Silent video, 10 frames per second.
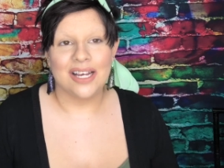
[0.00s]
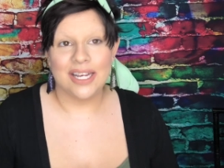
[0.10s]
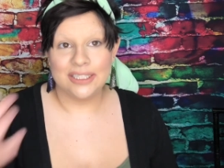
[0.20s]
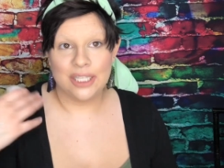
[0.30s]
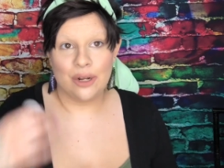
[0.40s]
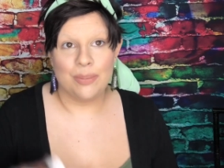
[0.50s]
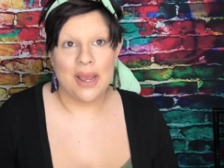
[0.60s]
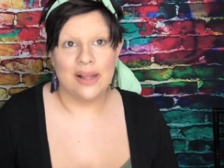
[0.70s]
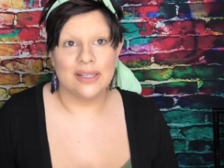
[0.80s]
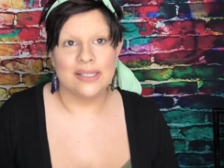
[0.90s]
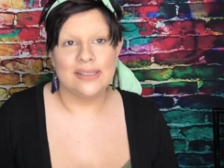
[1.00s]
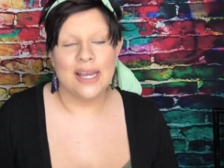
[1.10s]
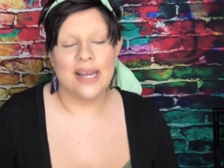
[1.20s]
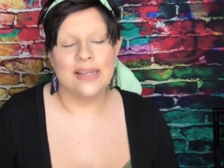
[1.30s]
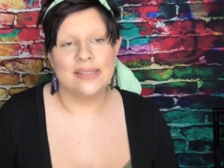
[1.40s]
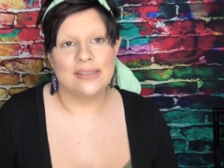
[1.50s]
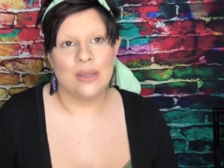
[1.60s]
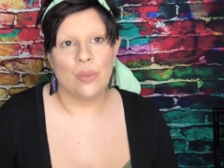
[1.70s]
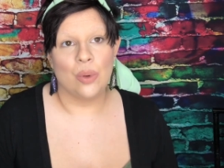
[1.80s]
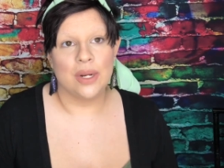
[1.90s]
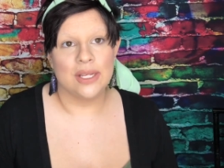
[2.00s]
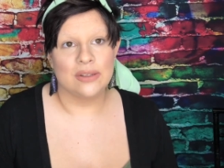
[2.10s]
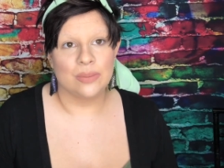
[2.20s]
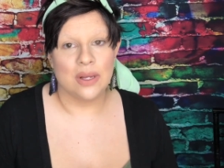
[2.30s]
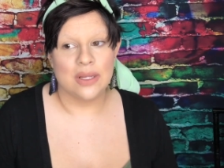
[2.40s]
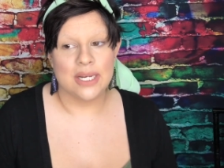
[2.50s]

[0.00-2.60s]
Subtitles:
eyeshadow palettes had the same warning as well,